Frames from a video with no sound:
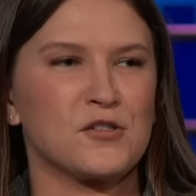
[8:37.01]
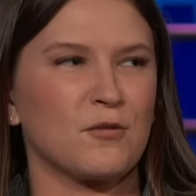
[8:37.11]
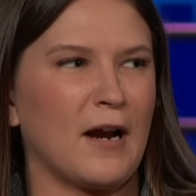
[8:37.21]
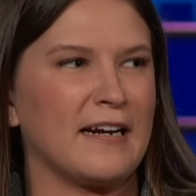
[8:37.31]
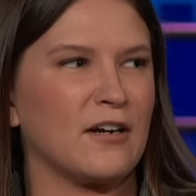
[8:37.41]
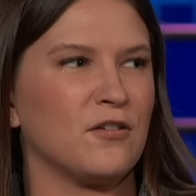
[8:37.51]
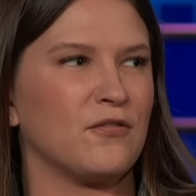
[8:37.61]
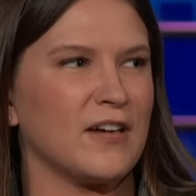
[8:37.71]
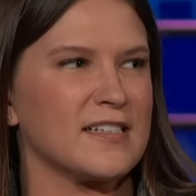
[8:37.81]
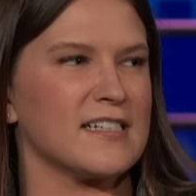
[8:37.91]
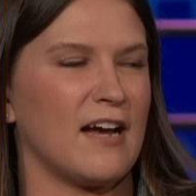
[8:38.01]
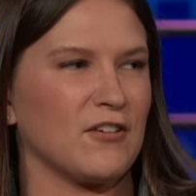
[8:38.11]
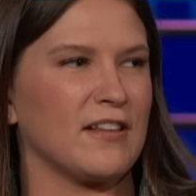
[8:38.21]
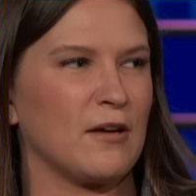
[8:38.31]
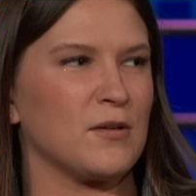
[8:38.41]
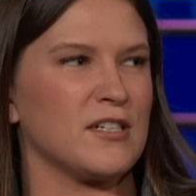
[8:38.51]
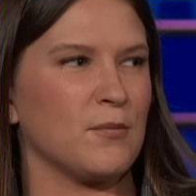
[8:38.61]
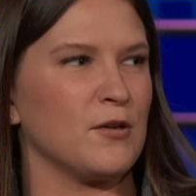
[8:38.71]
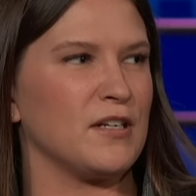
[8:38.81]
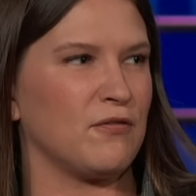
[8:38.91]
who's a redneck who fixes everything with
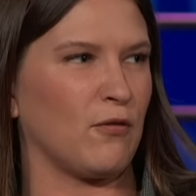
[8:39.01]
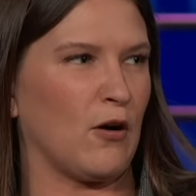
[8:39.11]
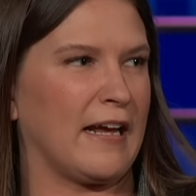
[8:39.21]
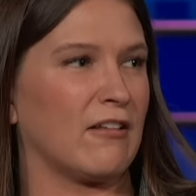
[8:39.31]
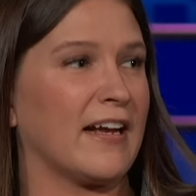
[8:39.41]
WD-40.